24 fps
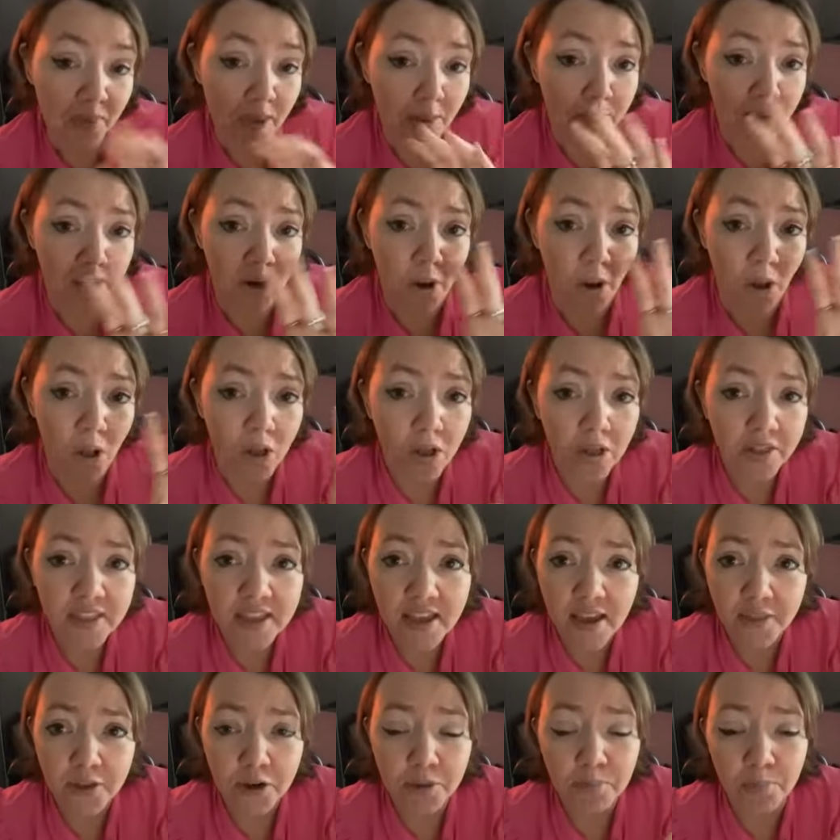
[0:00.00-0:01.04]
But all of
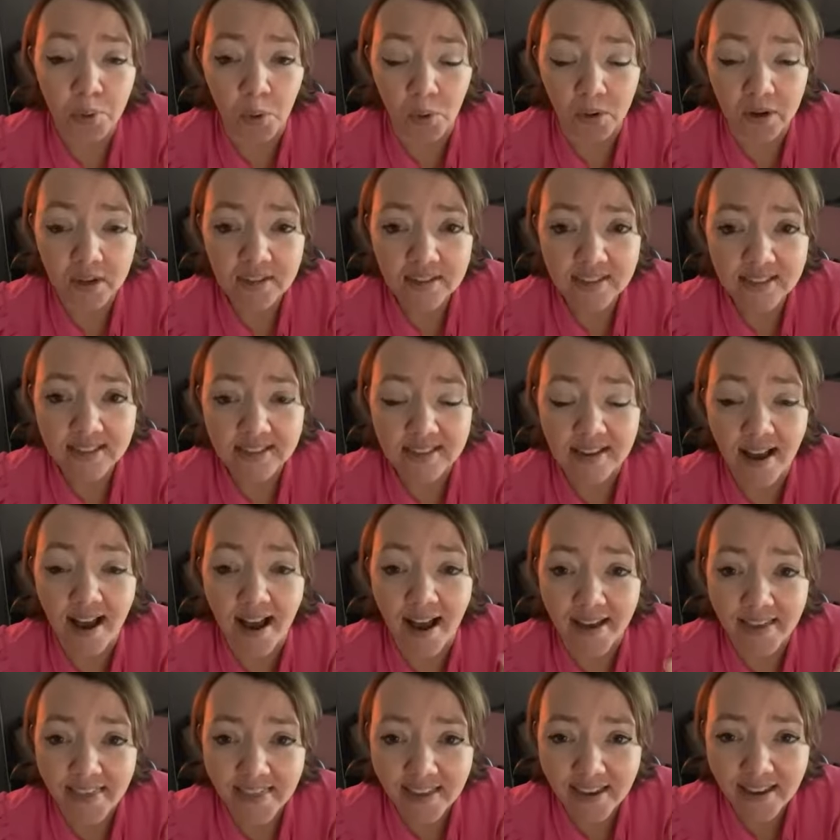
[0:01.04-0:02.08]
the other boards,
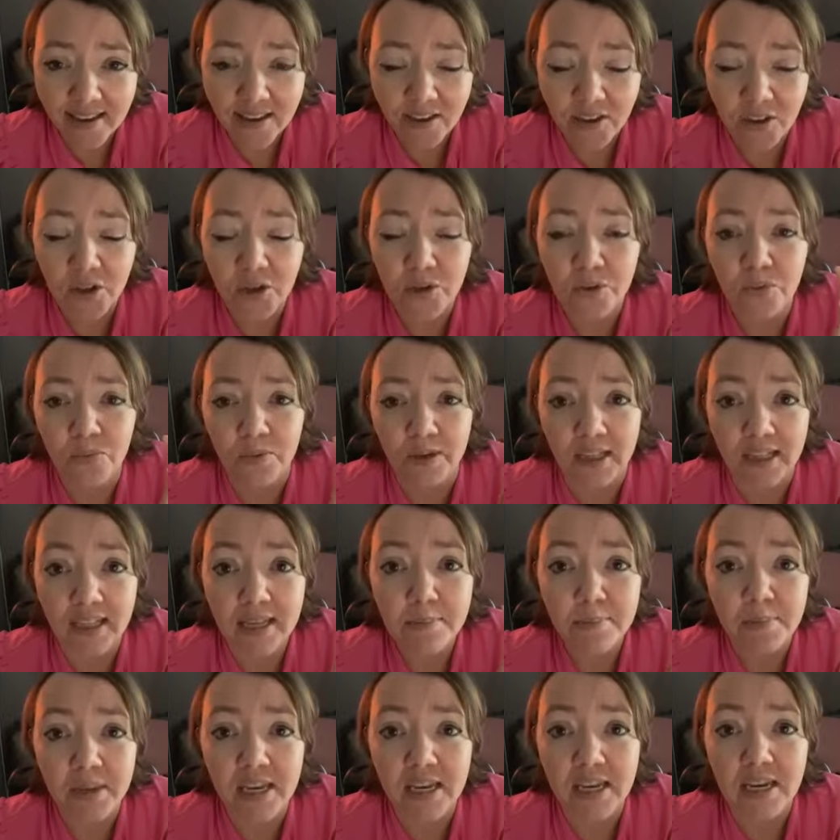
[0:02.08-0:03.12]
I think, could really
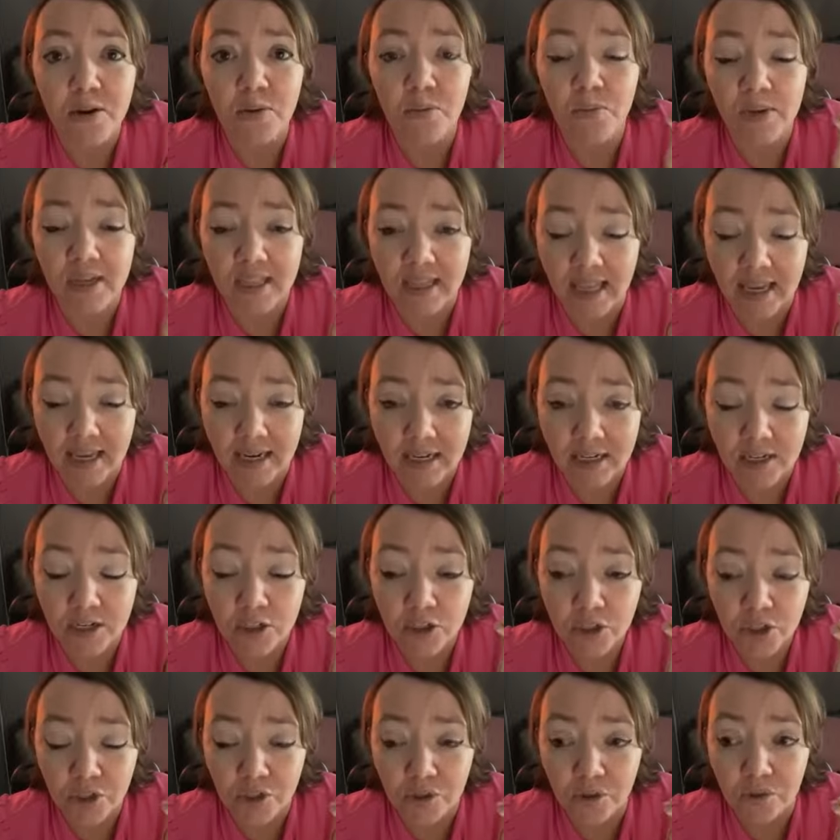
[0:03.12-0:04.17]
be related
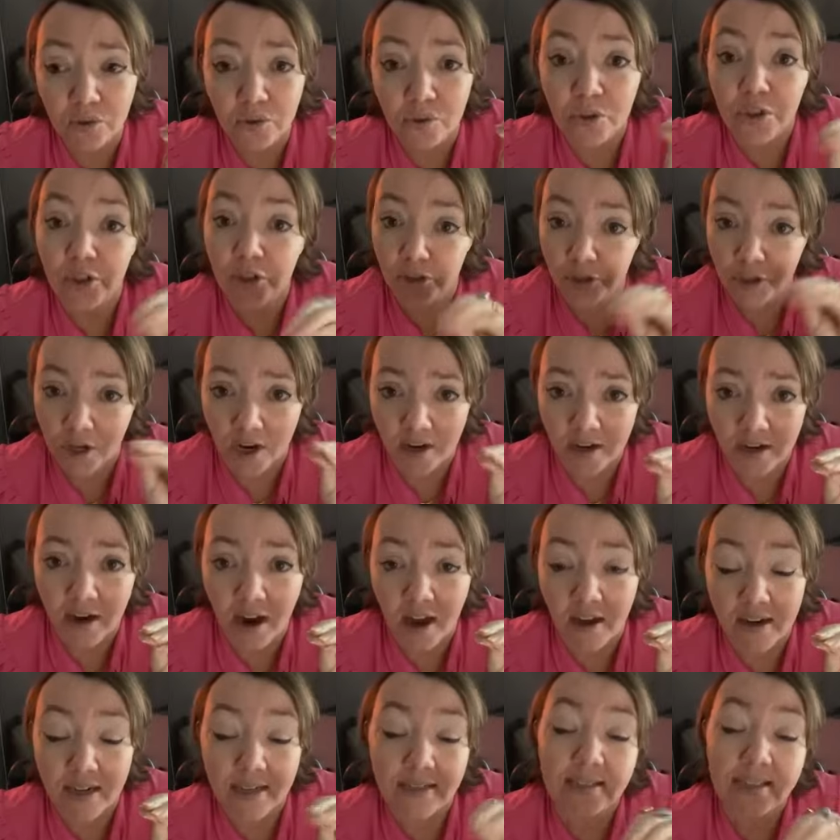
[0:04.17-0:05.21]
to your target
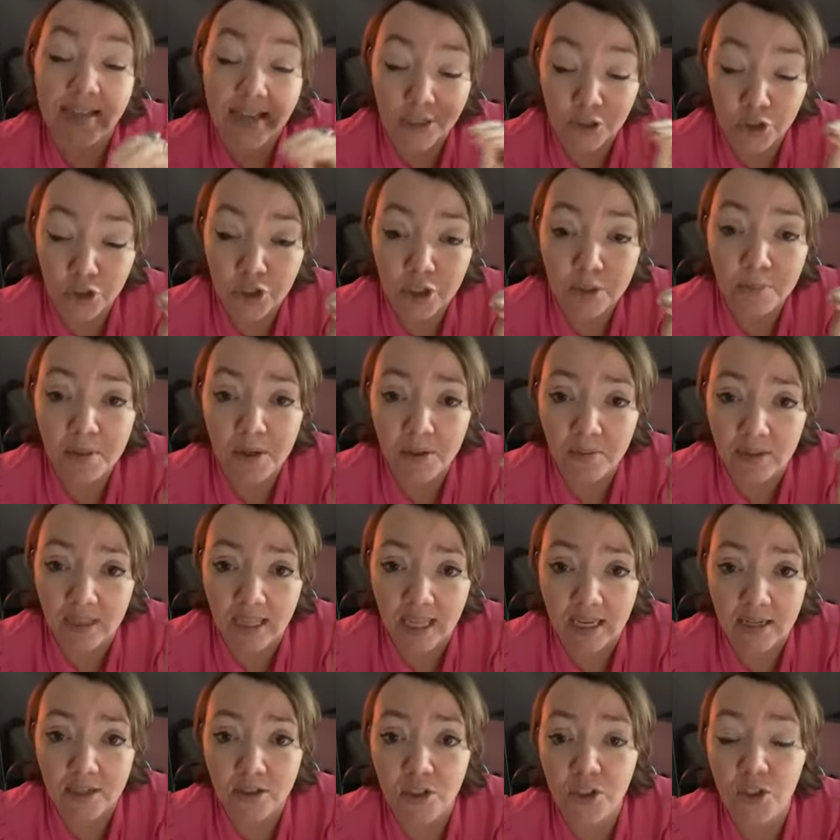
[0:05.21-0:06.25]
audience and should be
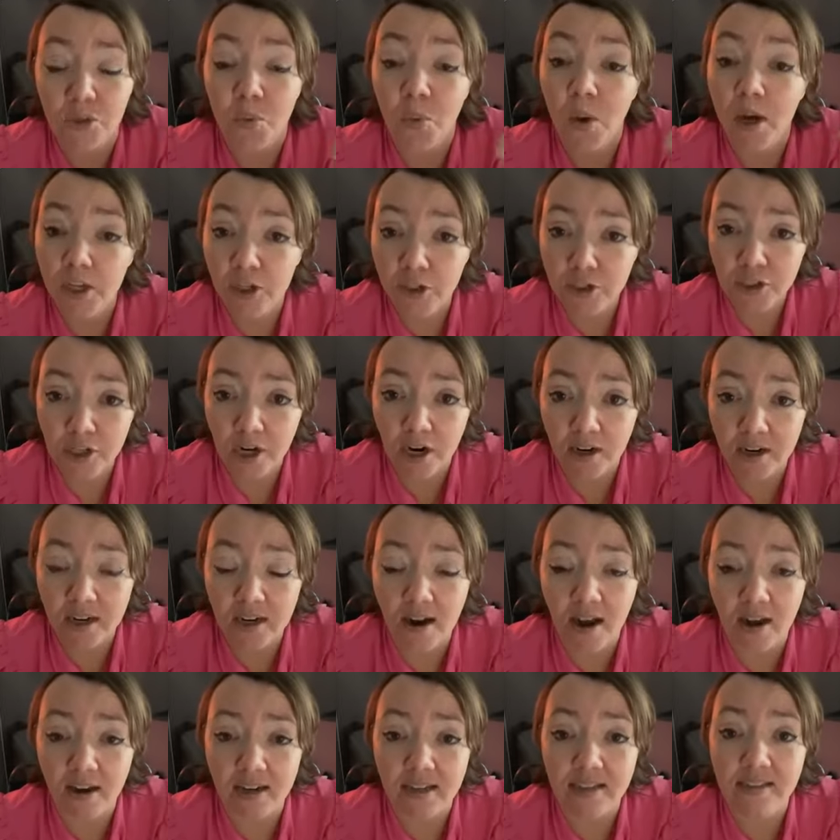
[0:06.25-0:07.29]
related to what your target
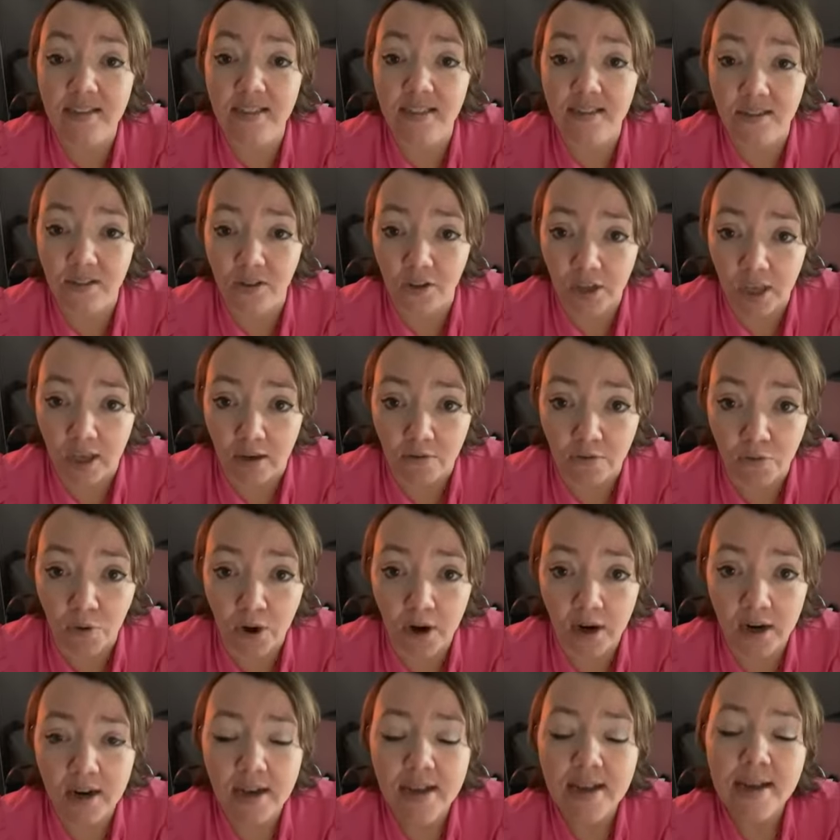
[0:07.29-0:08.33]
audience is looking
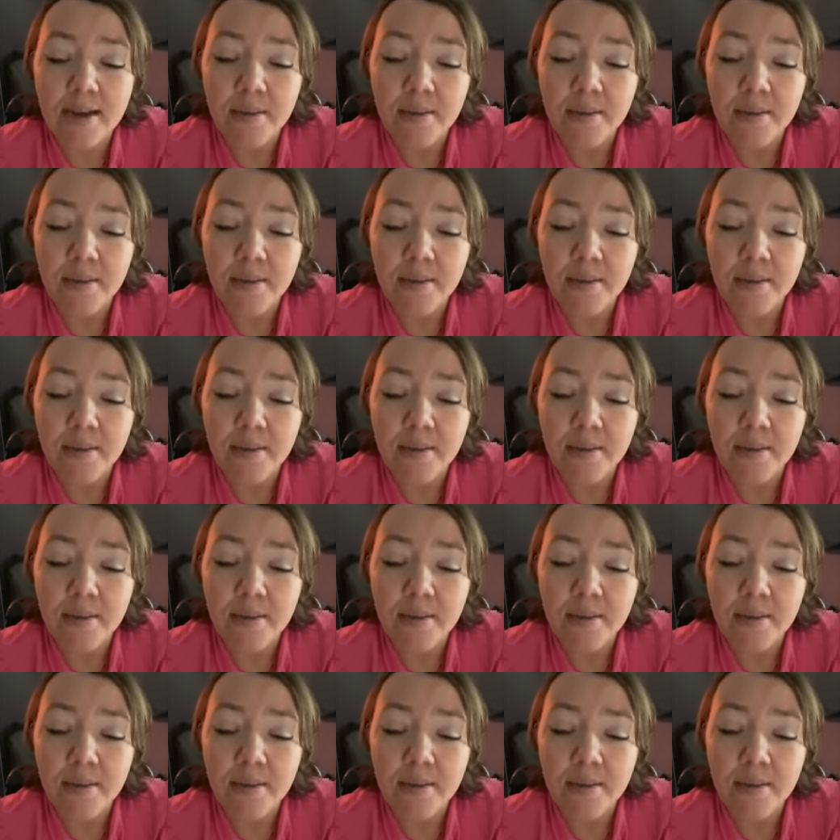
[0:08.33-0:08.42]
for.